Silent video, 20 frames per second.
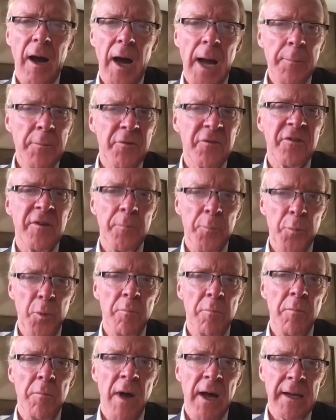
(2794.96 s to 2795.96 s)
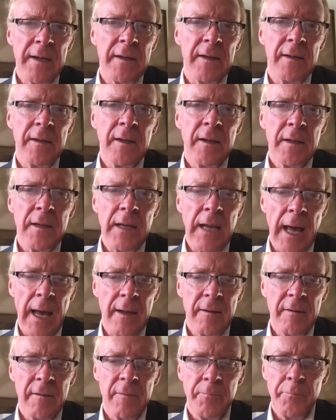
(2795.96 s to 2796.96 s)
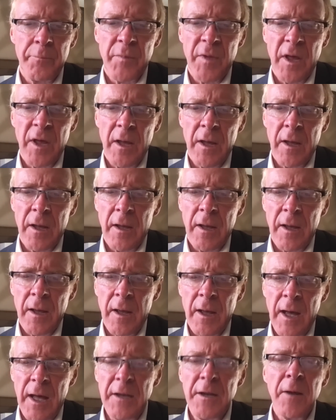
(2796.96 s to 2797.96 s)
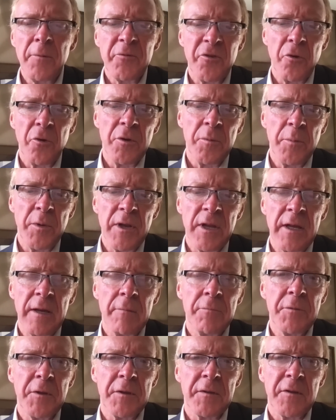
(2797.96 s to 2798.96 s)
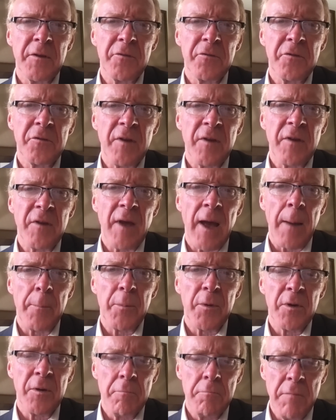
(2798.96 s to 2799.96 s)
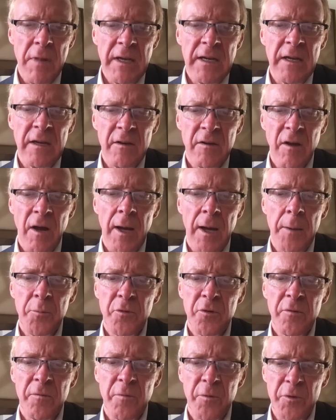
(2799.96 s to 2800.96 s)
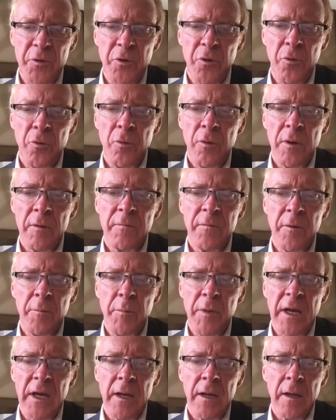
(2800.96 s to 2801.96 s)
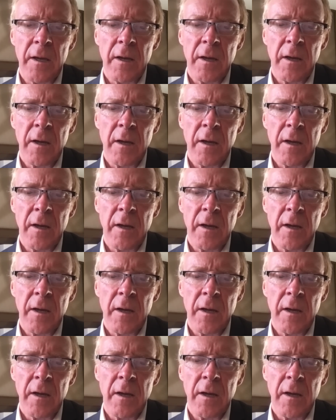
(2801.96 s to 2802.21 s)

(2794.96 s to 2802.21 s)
I'm a simple minded lad, enough so to believe that this has happened many times for you and for me.